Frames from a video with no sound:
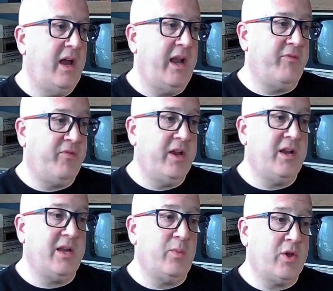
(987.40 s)
And then
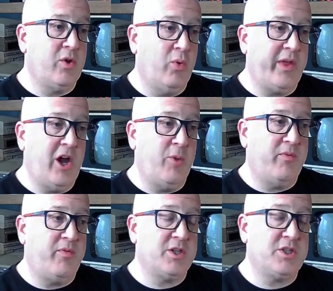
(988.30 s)
finally, we call that helper
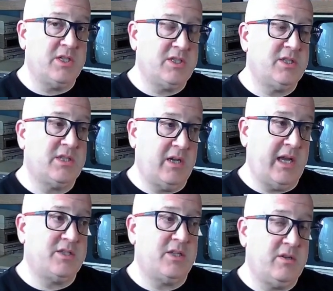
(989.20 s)
function. This is
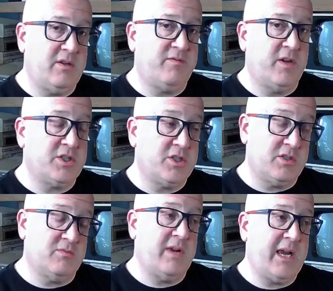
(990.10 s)
executing function
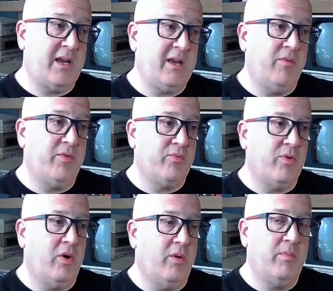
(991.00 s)
directly on the
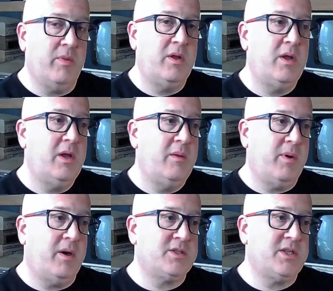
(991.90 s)
ROM,
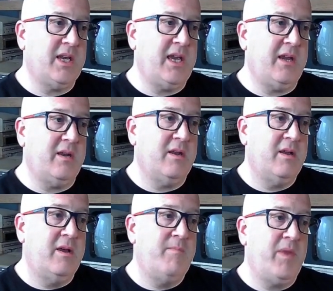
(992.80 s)
passing in
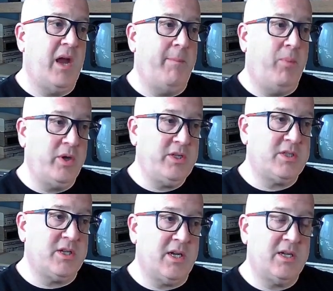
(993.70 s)
a
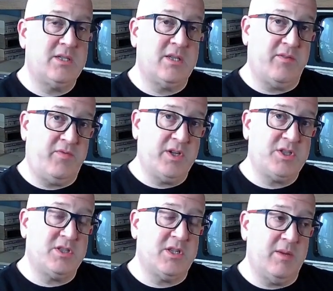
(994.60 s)
pointer to the
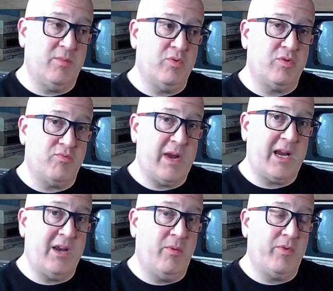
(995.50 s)
function table
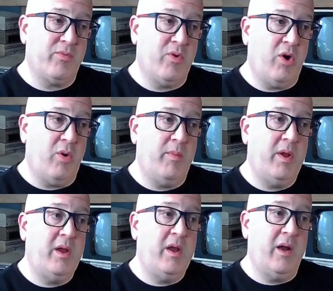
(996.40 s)
directly on the ROM,
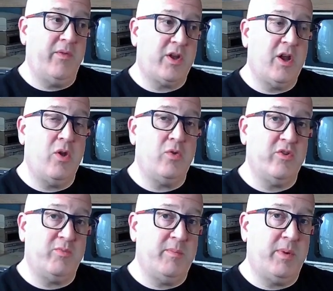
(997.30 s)
and the code
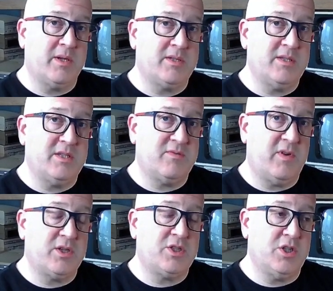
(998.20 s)
that's been passed into this
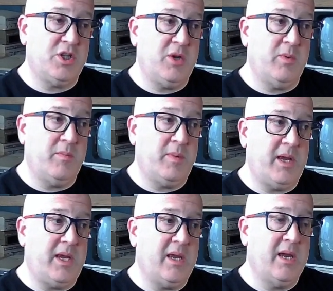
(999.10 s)
function, U and
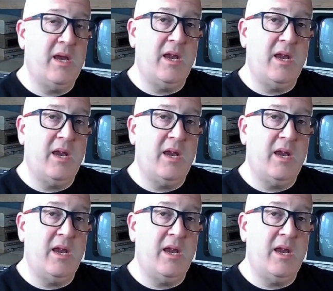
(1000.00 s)
B,